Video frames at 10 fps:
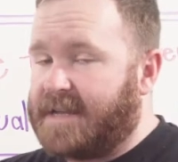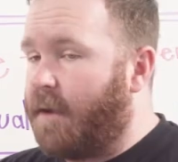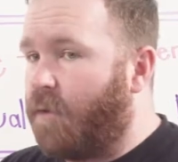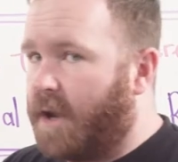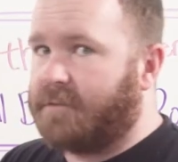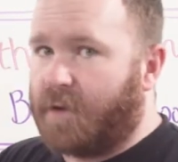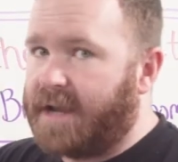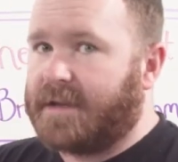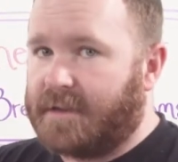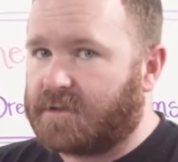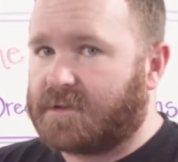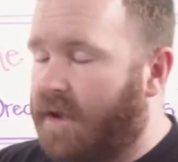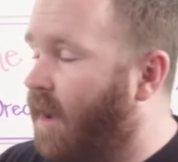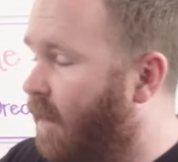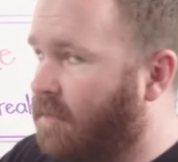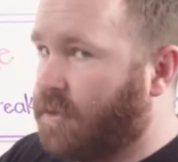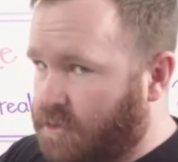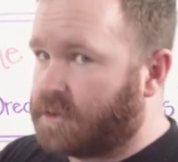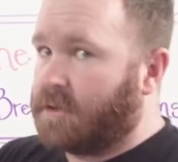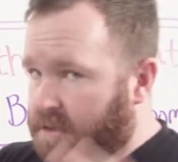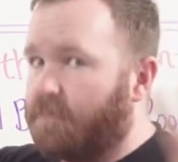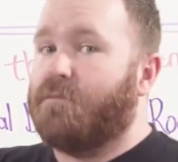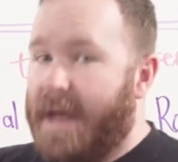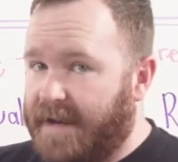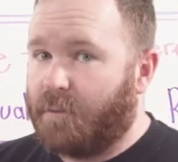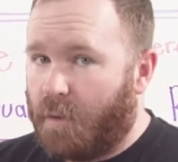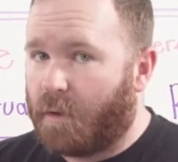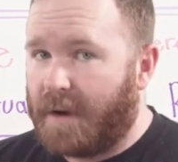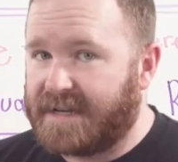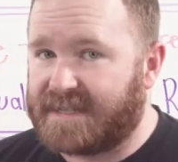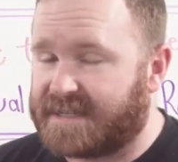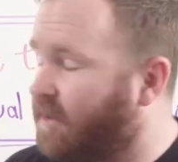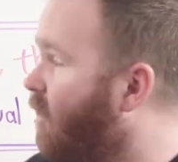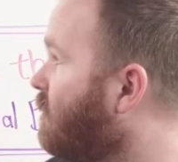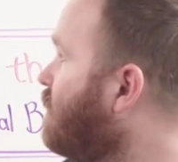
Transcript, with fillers: that one, right, and there's, uh, there's so many more ways this can all